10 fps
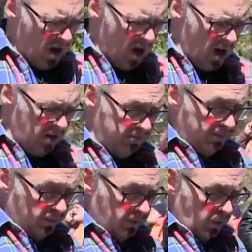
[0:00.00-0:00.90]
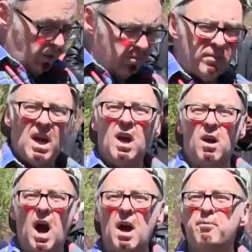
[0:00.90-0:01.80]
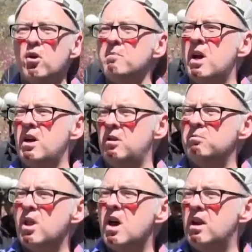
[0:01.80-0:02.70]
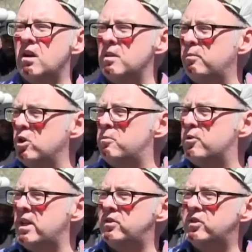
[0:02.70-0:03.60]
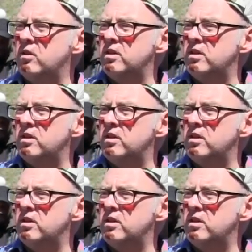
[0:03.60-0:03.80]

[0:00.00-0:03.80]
Um, I poured my own blood on the blueprints so